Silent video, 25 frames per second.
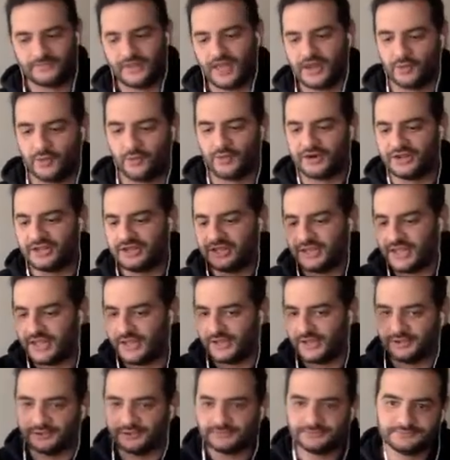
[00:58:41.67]
I don't want to
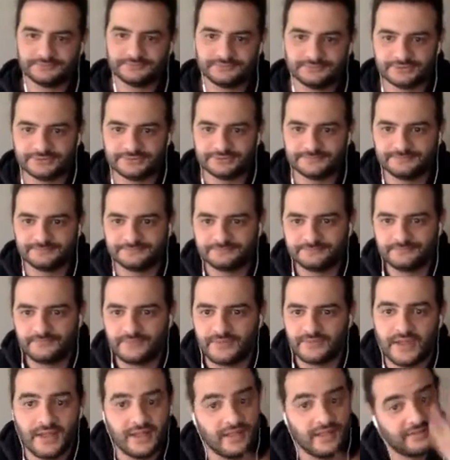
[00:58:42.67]
yell.
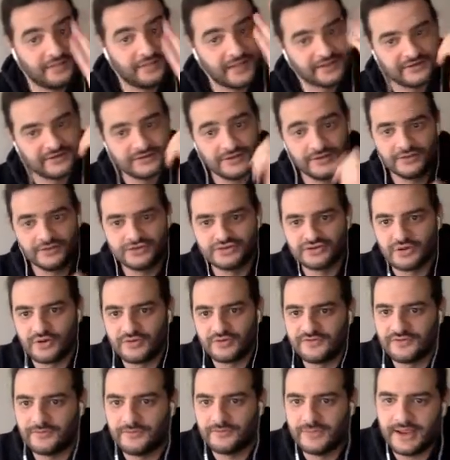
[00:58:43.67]
That's another
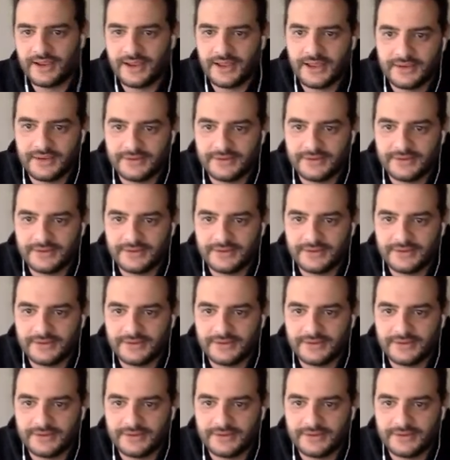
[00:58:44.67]
joke from my act.